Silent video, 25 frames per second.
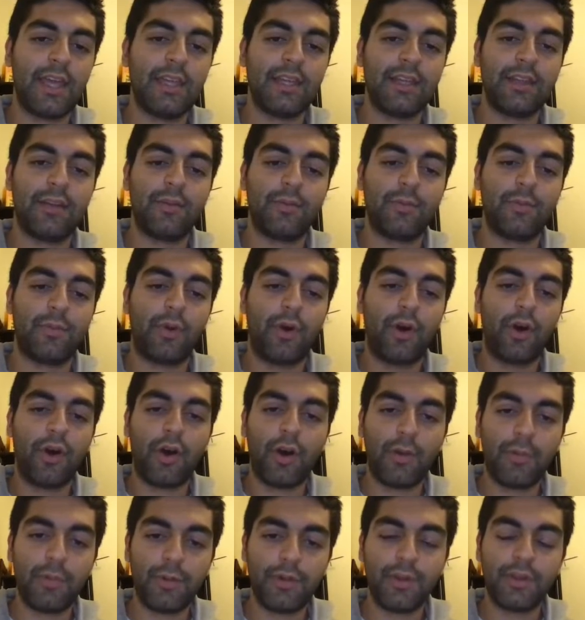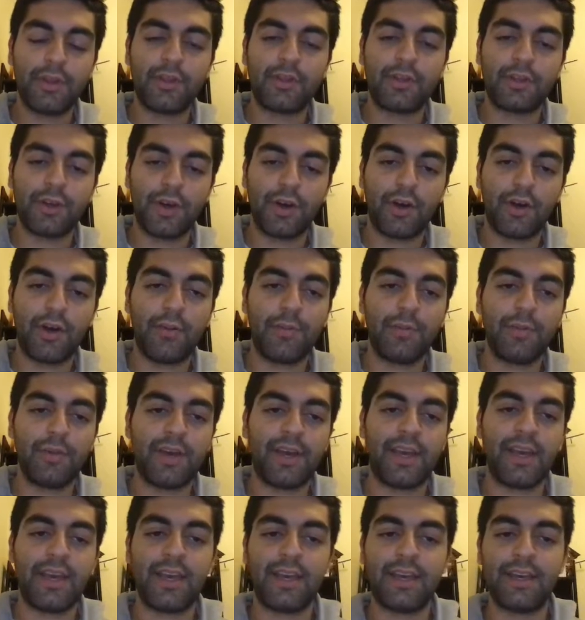it'll pop the top,
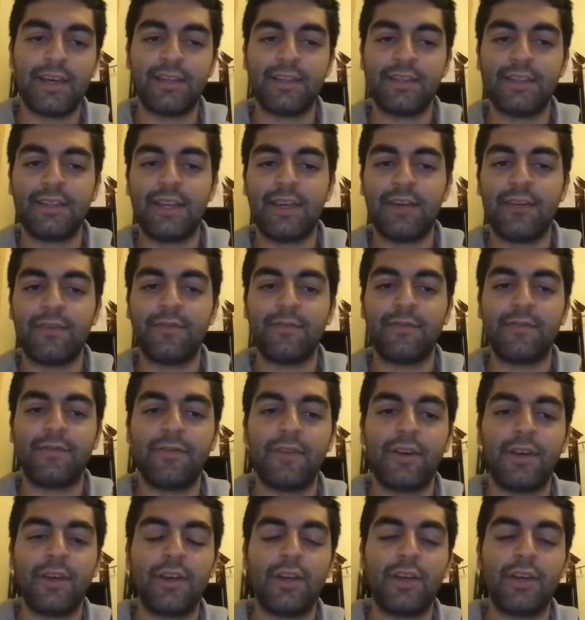and if